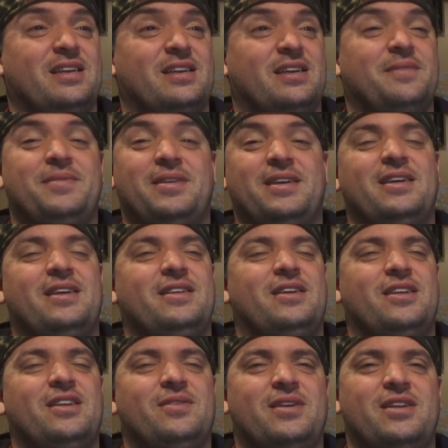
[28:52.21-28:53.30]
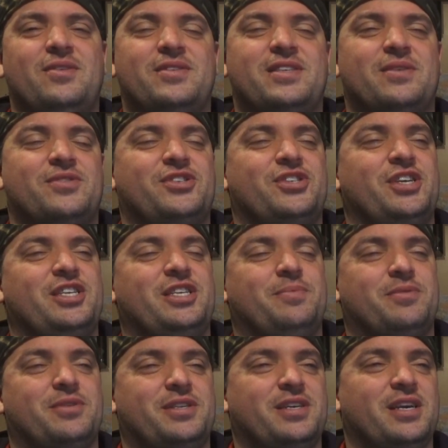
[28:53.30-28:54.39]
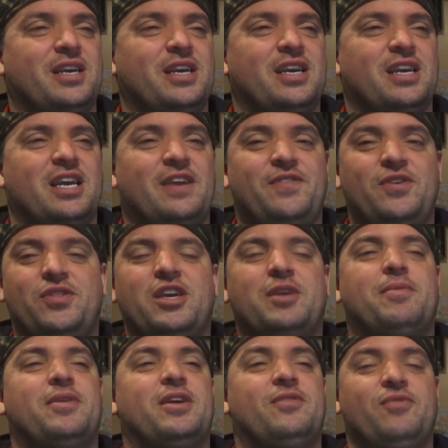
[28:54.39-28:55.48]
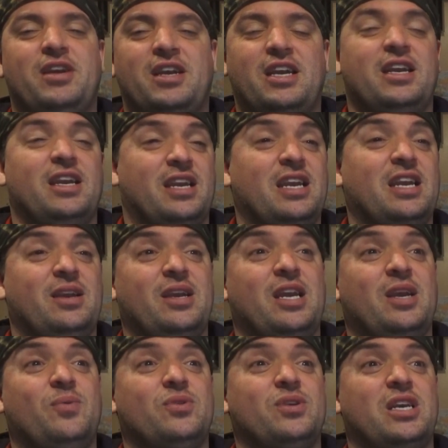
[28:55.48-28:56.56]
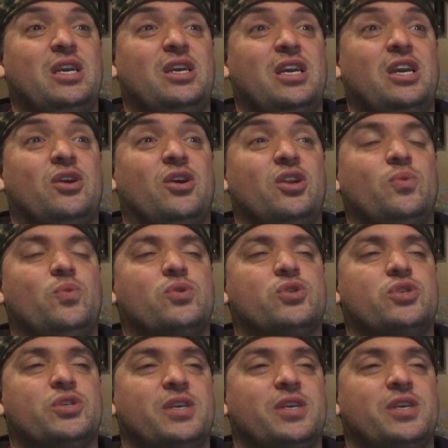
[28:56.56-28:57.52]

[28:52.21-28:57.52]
I know it sounds cheesy, but if you think about it, he kind of was.